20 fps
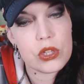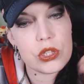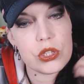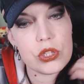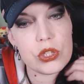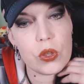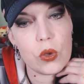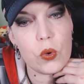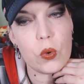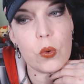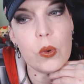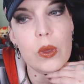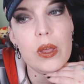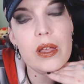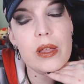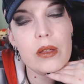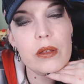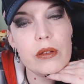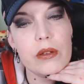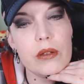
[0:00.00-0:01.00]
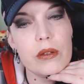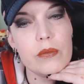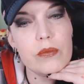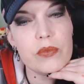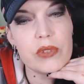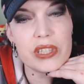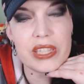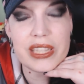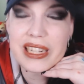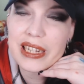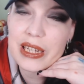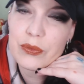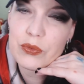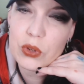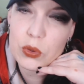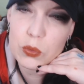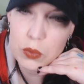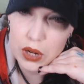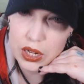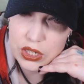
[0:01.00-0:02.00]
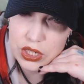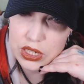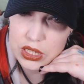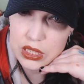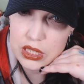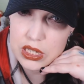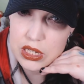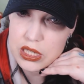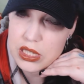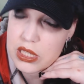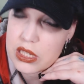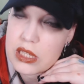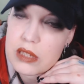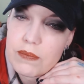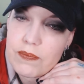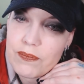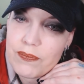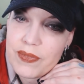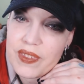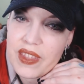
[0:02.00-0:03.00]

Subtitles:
So Faleena, if you're watching this,